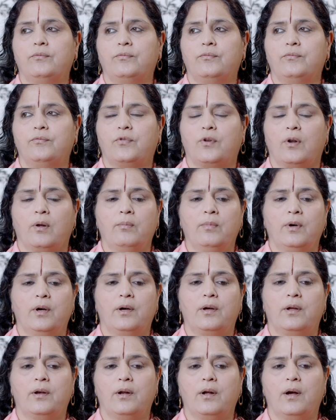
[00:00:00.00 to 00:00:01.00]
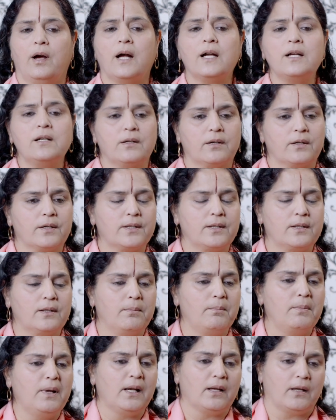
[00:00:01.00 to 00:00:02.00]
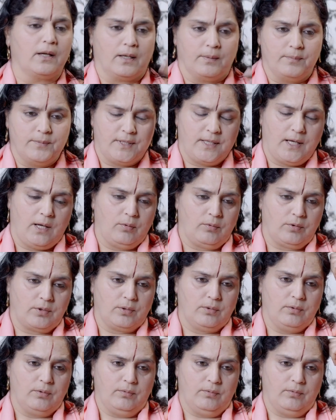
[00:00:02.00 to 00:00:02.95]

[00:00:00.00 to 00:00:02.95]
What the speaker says: From her udders, the milk comes out.